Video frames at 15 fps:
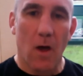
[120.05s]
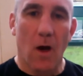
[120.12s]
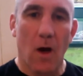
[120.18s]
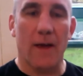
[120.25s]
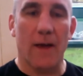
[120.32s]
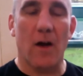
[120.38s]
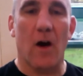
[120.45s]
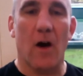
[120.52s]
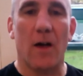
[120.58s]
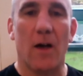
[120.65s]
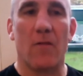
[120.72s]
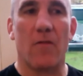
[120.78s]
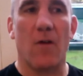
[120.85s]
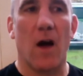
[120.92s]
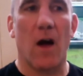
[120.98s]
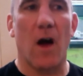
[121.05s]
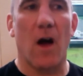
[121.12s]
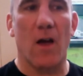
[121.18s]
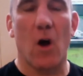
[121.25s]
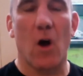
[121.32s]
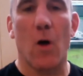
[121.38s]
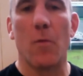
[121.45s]
I
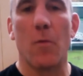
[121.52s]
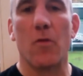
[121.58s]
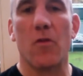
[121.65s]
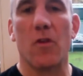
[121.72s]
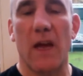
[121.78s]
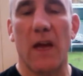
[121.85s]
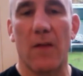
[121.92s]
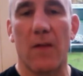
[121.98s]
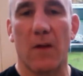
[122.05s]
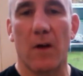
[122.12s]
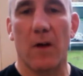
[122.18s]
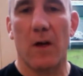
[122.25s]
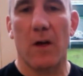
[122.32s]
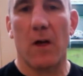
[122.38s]
cobbled together